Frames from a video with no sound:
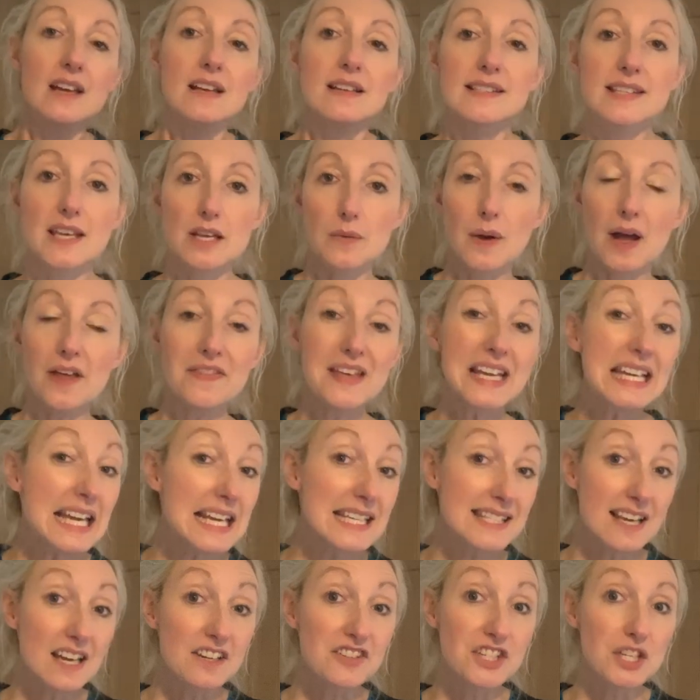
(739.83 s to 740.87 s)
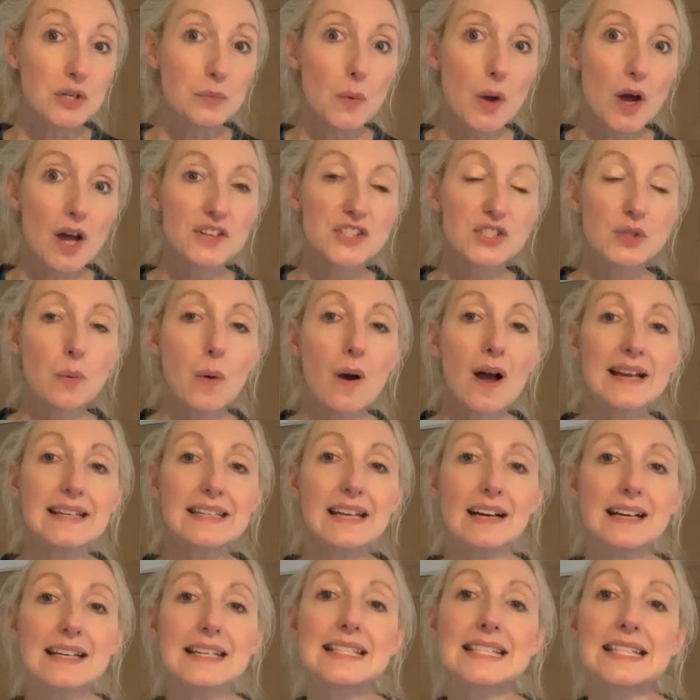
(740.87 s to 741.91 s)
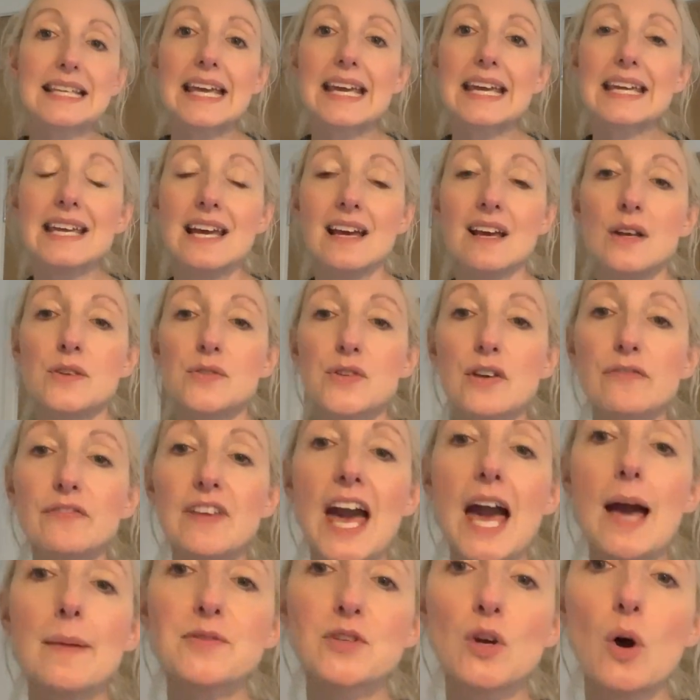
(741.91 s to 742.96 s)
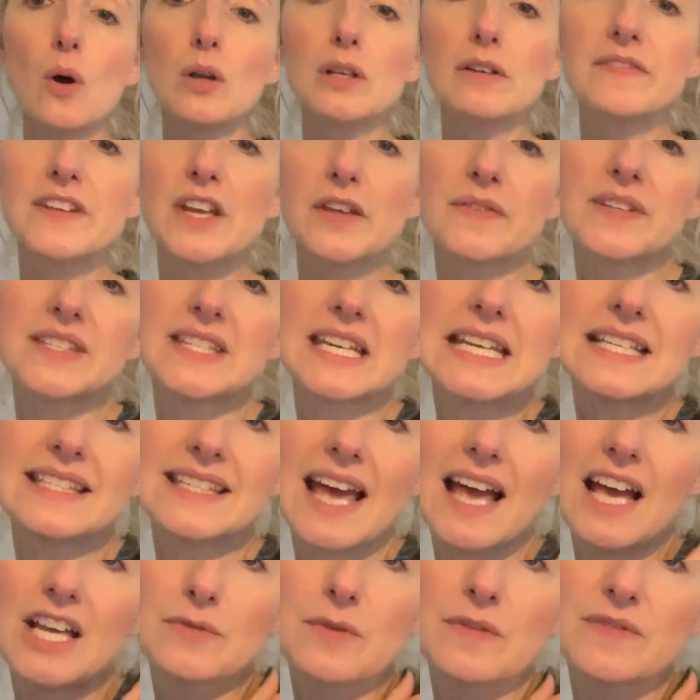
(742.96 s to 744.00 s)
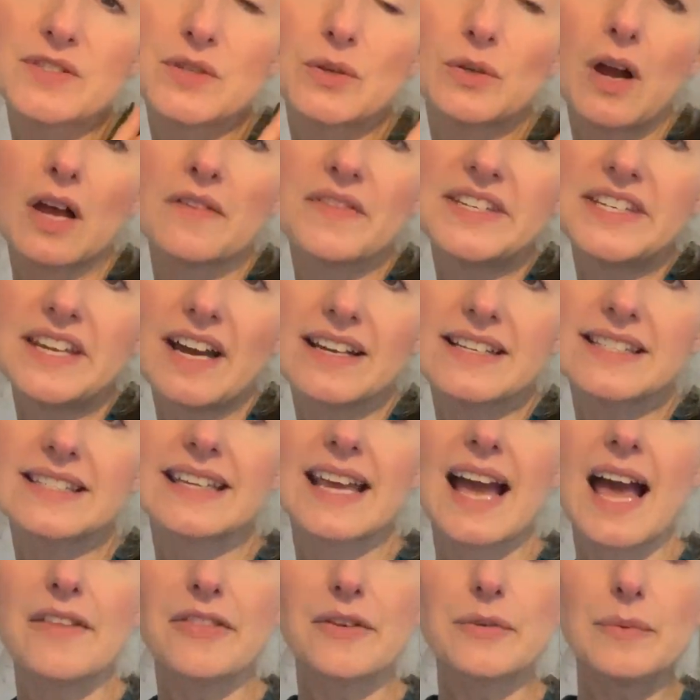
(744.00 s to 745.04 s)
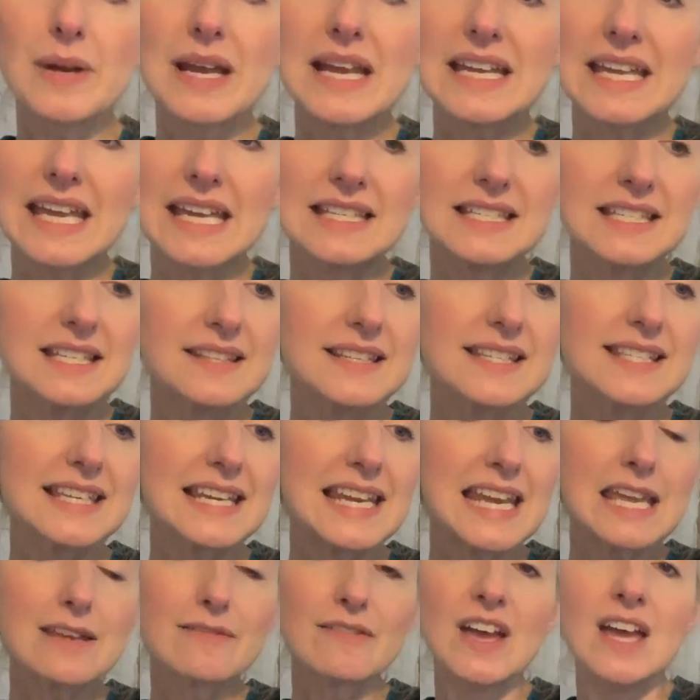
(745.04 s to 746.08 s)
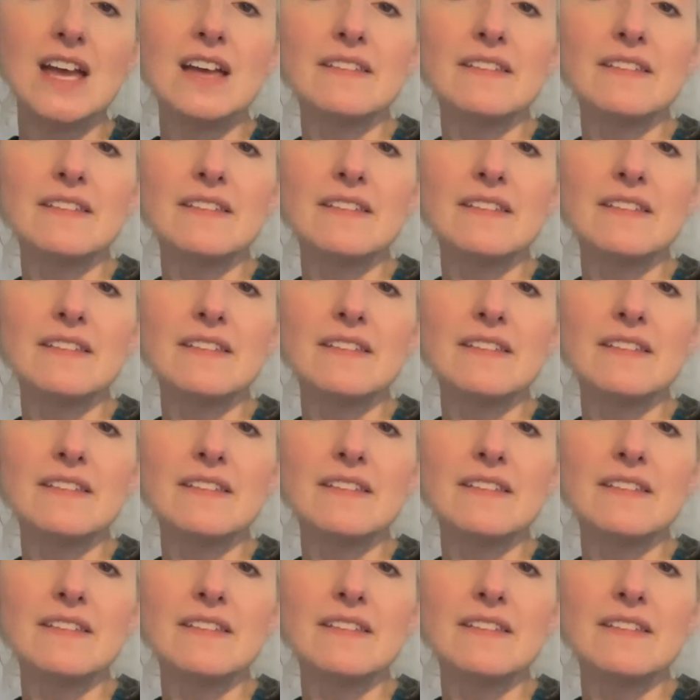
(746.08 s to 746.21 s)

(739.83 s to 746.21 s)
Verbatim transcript: So I think it's actually worked quite nicely. So I've kept all of the other details. We've still got the nice gathering into the sleeve.